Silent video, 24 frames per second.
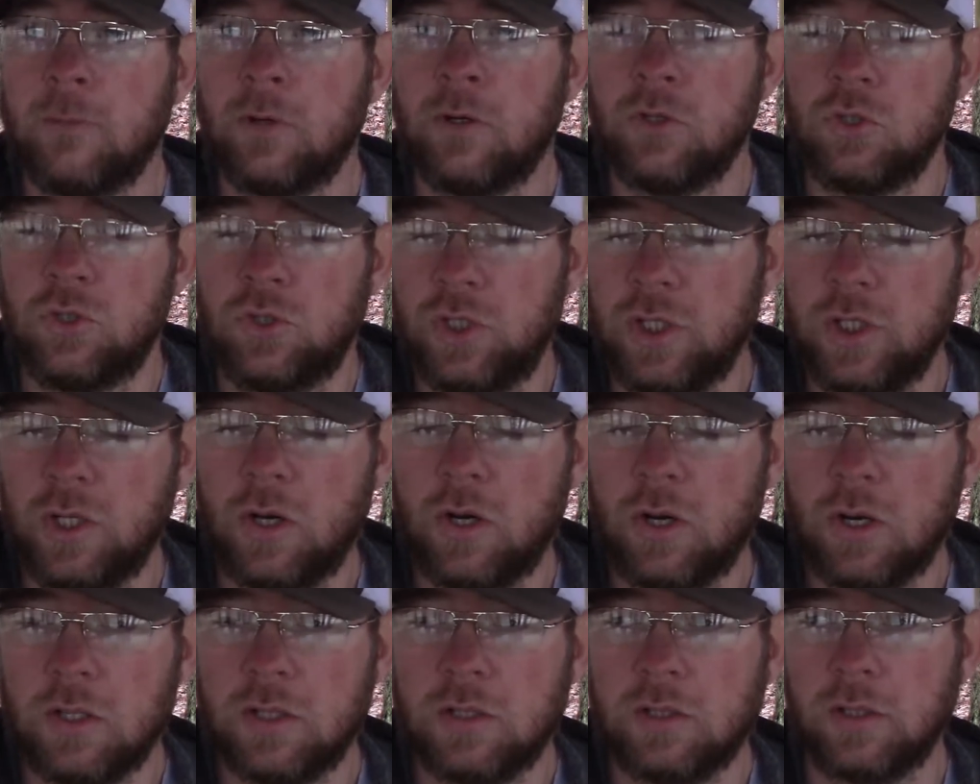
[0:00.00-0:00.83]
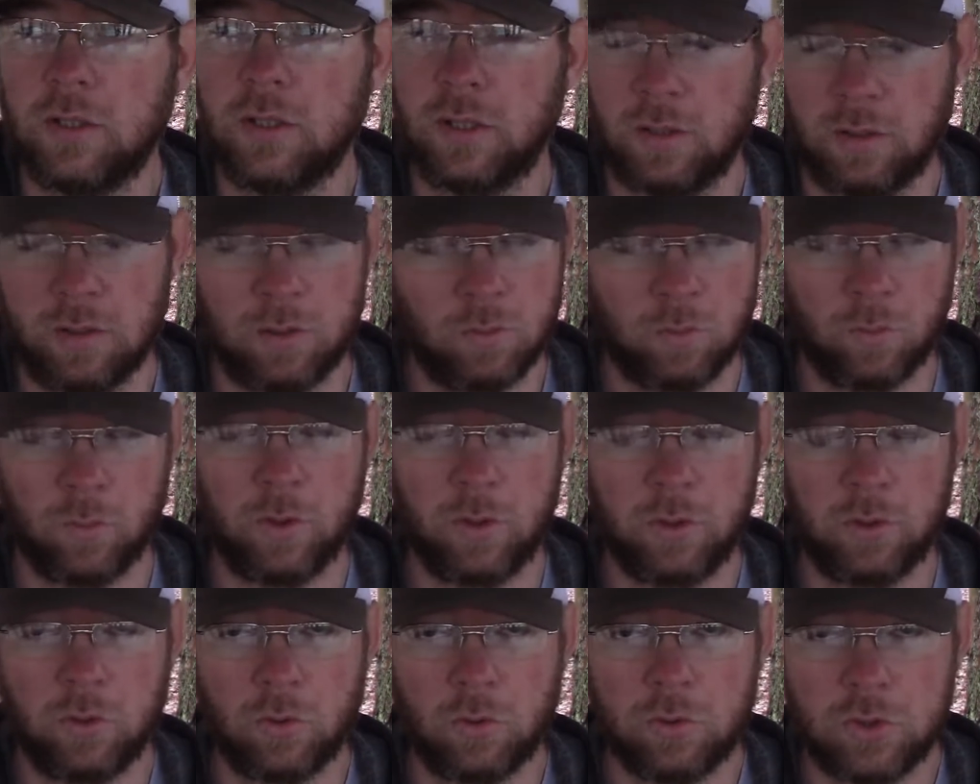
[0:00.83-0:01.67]
She honestly, and then
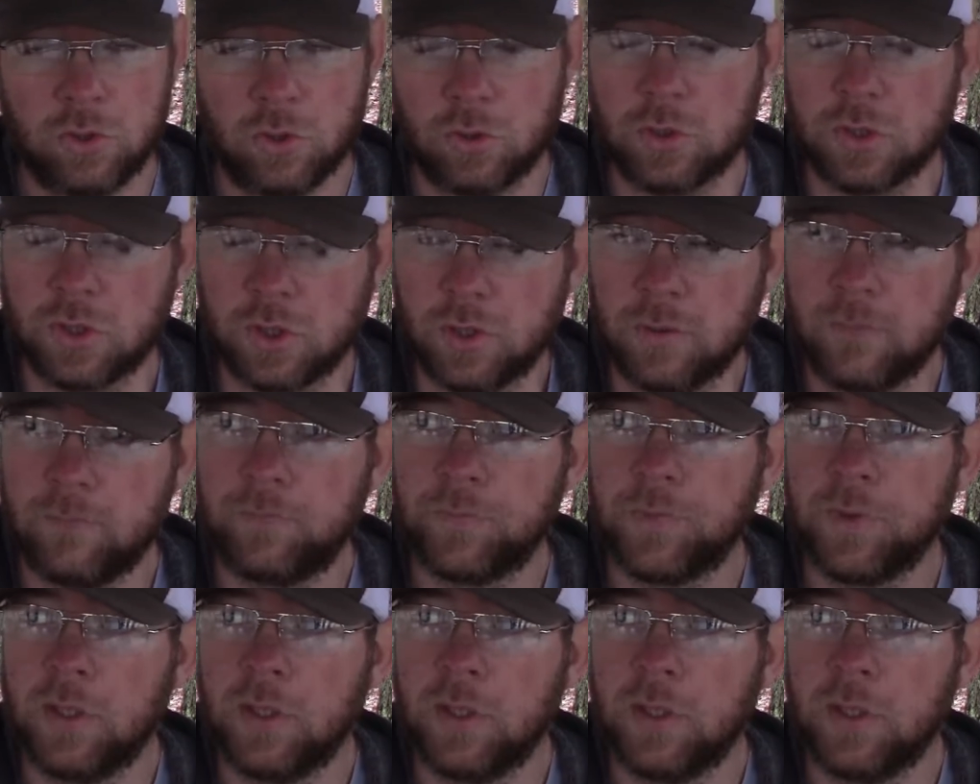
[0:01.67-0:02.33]
we're in North Georgia,